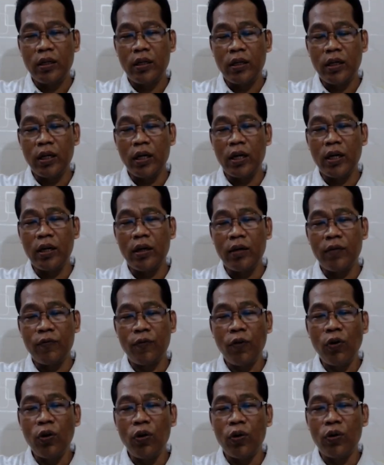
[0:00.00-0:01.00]

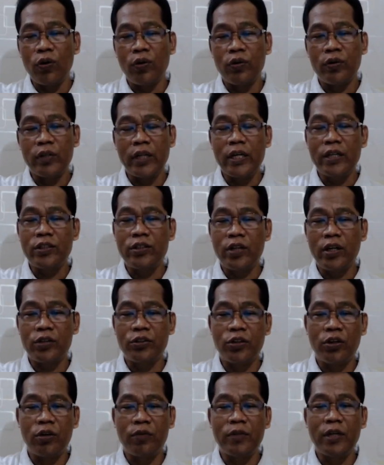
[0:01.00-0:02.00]
follow the
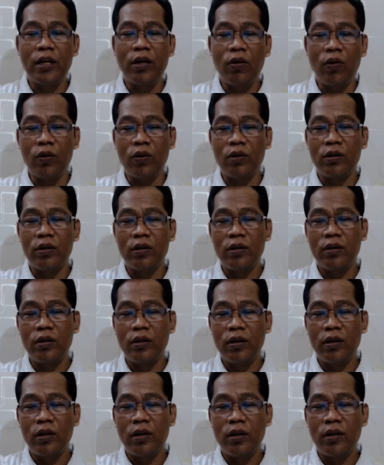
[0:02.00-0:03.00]
instruction of the Lord,
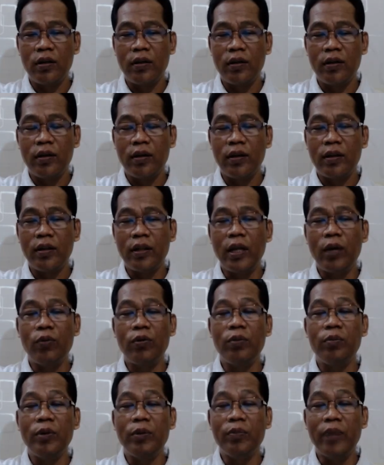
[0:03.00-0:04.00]
they
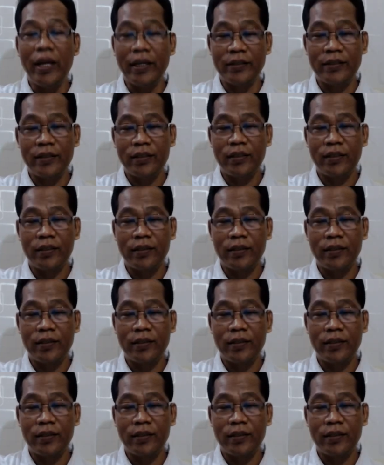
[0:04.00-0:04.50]
will be blessed.